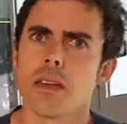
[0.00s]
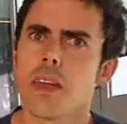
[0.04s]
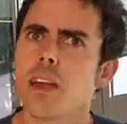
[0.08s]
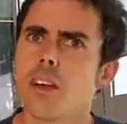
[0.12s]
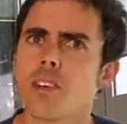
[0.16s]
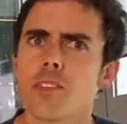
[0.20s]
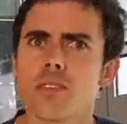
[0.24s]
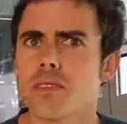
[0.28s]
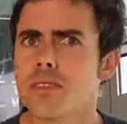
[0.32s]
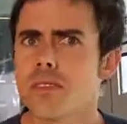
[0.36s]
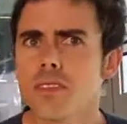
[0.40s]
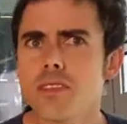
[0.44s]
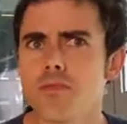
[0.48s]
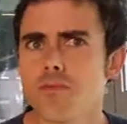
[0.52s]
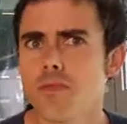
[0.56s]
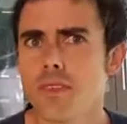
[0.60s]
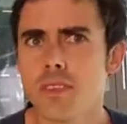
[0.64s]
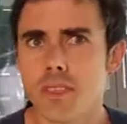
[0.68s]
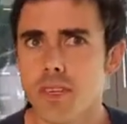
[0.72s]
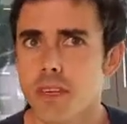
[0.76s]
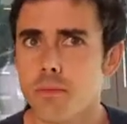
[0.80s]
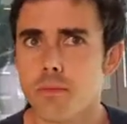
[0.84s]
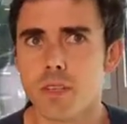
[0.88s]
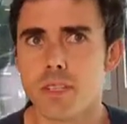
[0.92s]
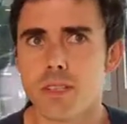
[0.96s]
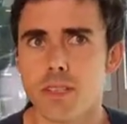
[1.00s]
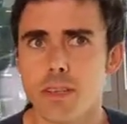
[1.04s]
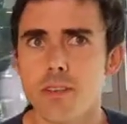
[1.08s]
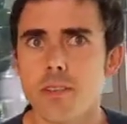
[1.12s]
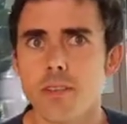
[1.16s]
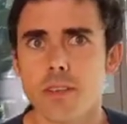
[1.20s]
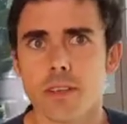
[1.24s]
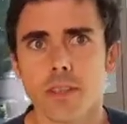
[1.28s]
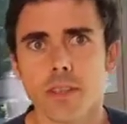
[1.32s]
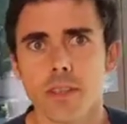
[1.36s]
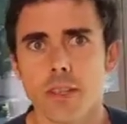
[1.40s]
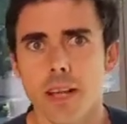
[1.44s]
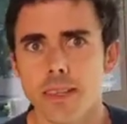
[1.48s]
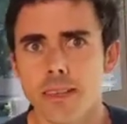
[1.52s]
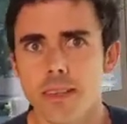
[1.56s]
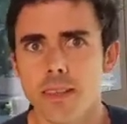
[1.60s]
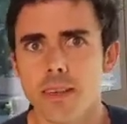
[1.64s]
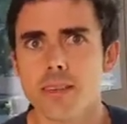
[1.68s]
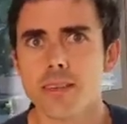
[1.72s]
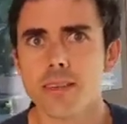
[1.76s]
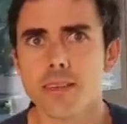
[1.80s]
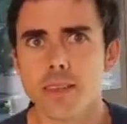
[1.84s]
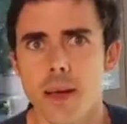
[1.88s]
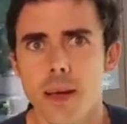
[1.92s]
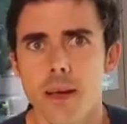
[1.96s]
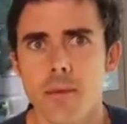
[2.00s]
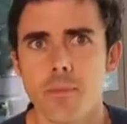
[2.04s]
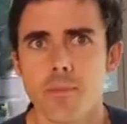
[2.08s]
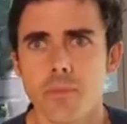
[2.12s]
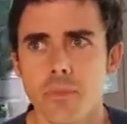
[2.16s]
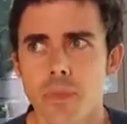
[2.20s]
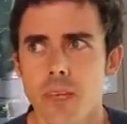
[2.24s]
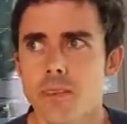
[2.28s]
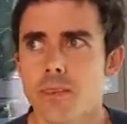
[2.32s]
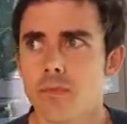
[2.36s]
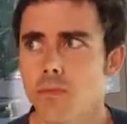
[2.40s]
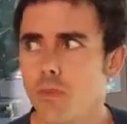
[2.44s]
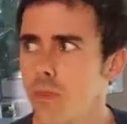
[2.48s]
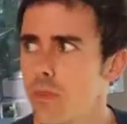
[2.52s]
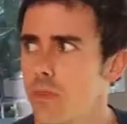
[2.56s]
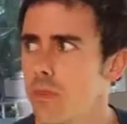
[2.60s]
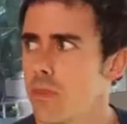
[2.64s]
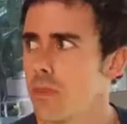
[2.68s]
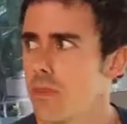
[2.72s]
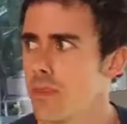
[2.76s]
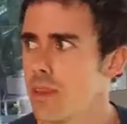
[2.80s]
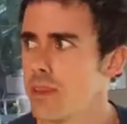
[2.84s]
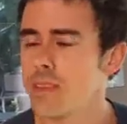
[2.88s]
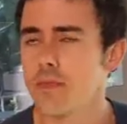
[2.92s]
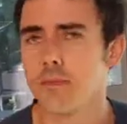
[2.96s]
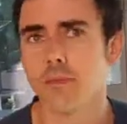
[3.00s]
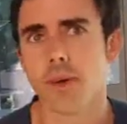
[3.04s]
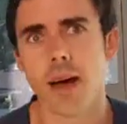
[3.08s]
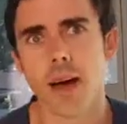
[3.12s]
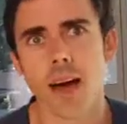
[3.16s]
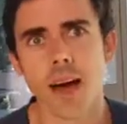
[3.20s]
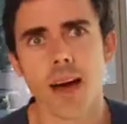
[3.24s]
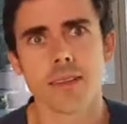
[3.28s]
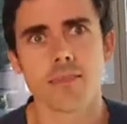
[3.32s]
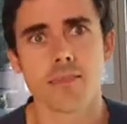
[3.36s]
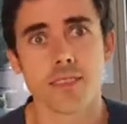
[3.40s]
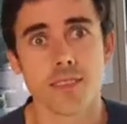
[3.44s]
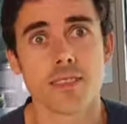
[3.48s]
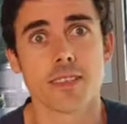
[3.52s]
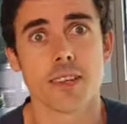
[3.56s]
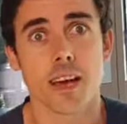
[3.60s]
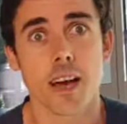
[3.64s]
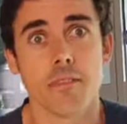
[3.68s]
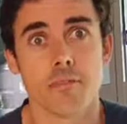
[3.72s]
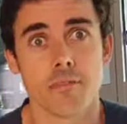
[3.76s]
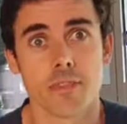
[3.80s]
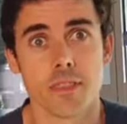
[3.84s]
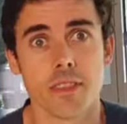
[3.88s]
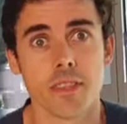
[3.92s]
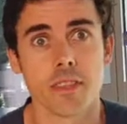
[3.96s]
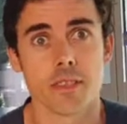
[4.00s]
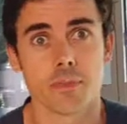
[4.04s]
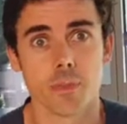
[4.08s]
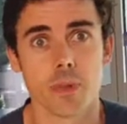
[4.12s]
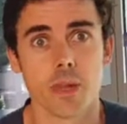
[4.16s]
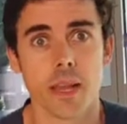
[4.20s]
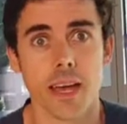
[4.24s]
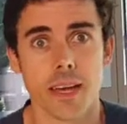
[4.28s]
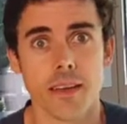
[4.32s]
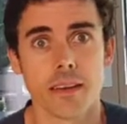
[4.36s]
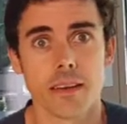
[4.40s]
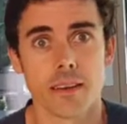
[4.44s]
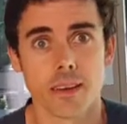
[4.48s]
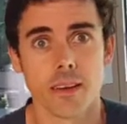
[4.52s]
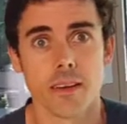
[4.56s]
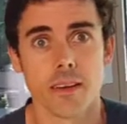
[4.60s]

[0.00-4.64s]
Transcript: Yeah, because this is risky material. Like there's some hard stuff in this play